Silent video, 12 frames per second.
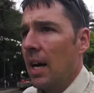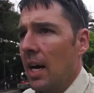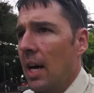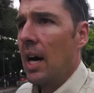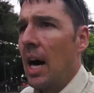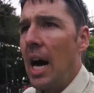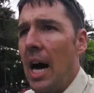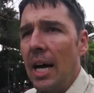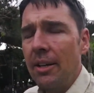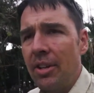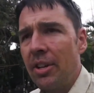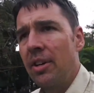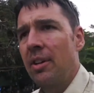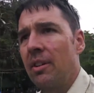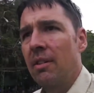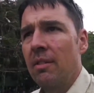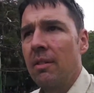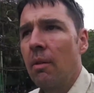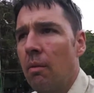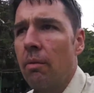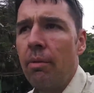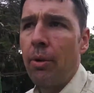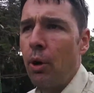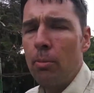hot
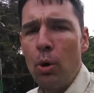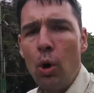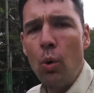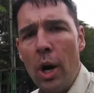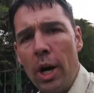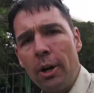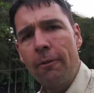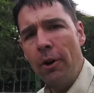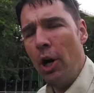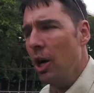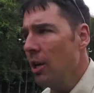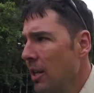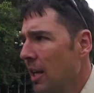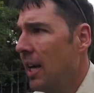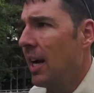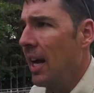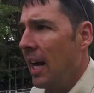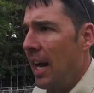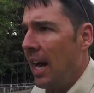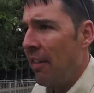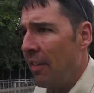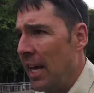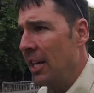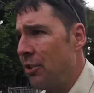thermal waterfall and then
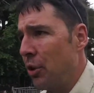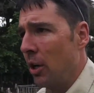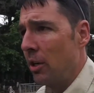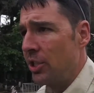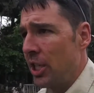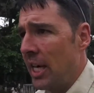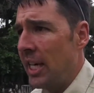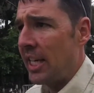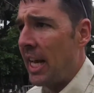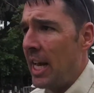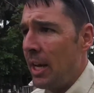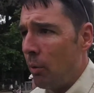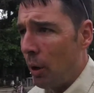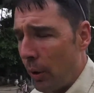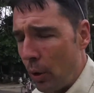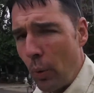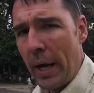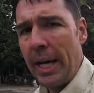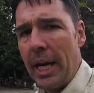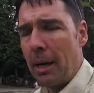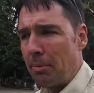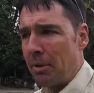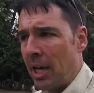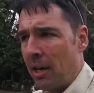to a giant canyon where we wade up, kind of
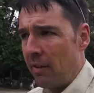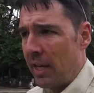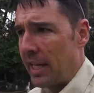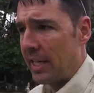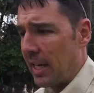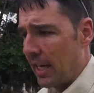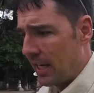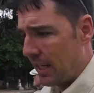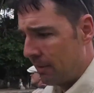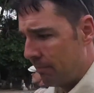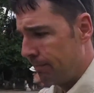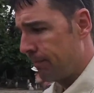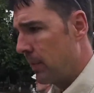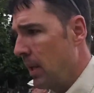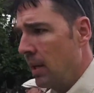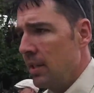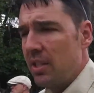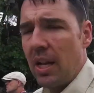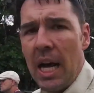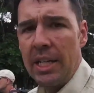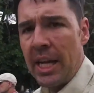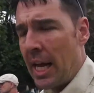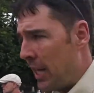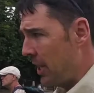like Slot Canyon.
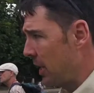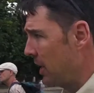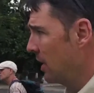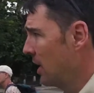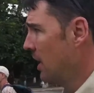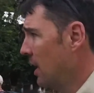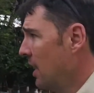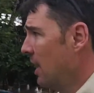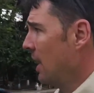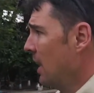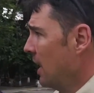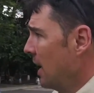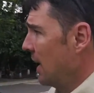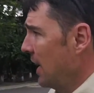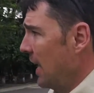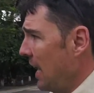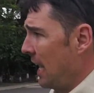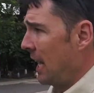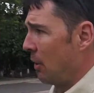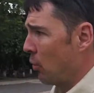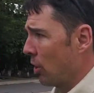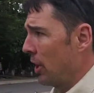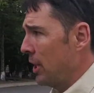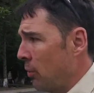And we're in
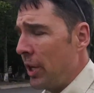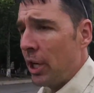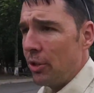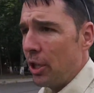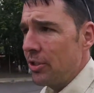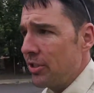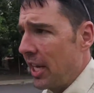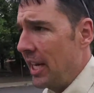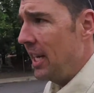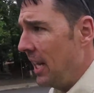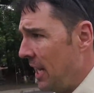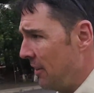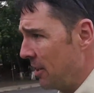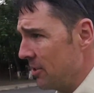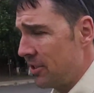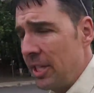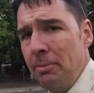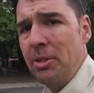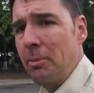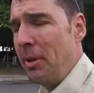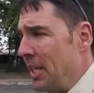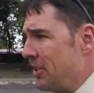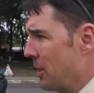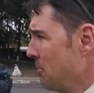Rio Dulce, and there seems to be some
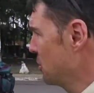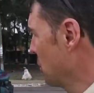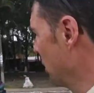sort of